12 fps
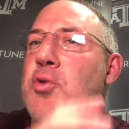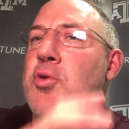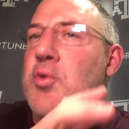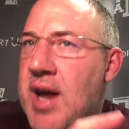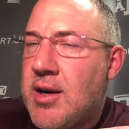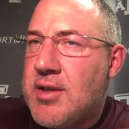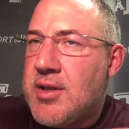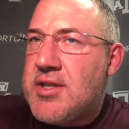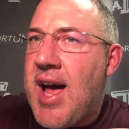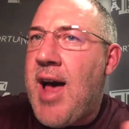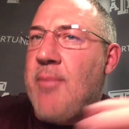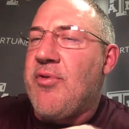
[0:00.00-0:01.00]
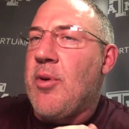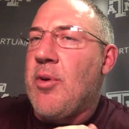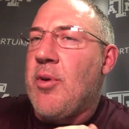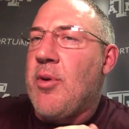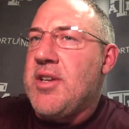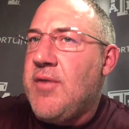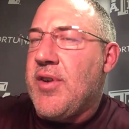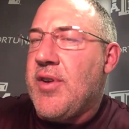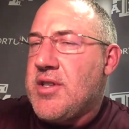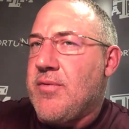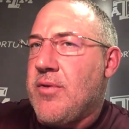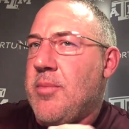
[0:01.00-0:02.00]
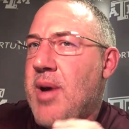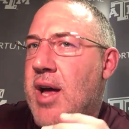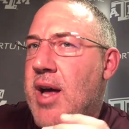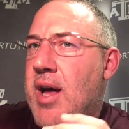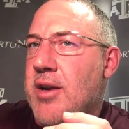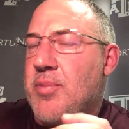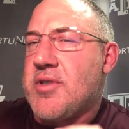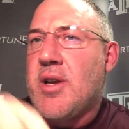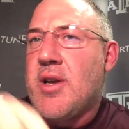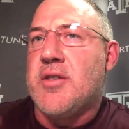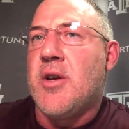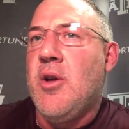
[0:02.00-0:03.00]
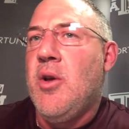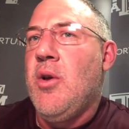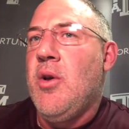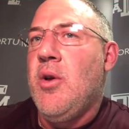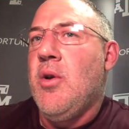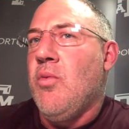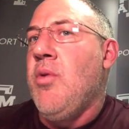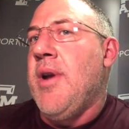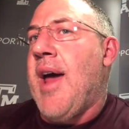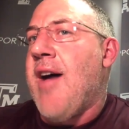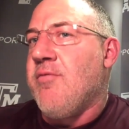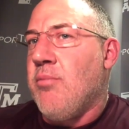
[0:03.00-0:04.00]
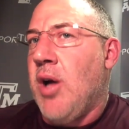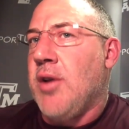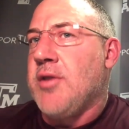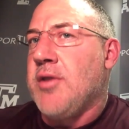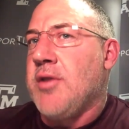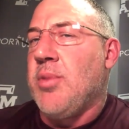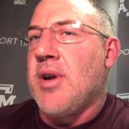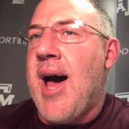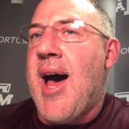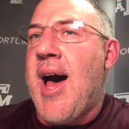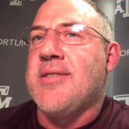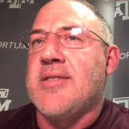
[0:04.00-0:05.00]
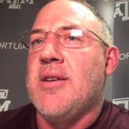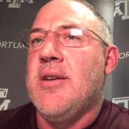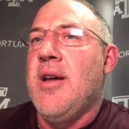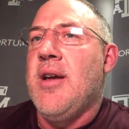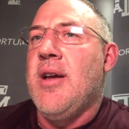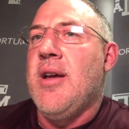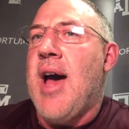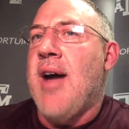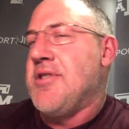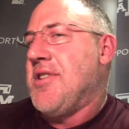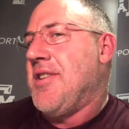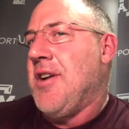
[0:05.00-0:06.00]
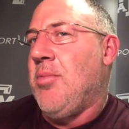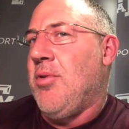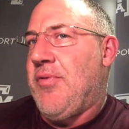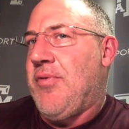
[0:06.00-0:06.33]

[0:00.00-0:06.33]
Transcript: do their job from a defensive rebounding percentage, we would have multiple guys averaging